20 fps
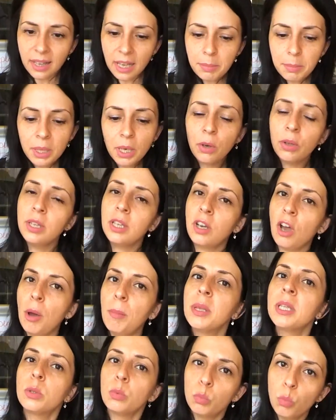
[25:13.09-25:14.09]
Let me know in the
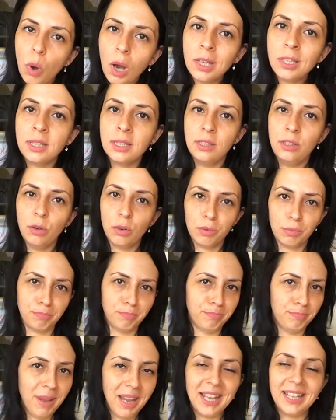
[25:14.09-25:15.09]
comments what your
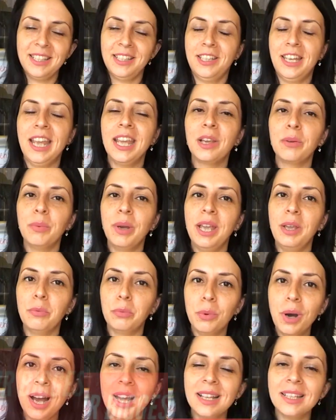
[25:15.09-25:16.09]
biggest
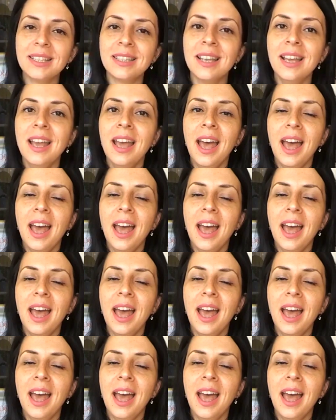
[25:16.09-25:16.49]
takeaway was,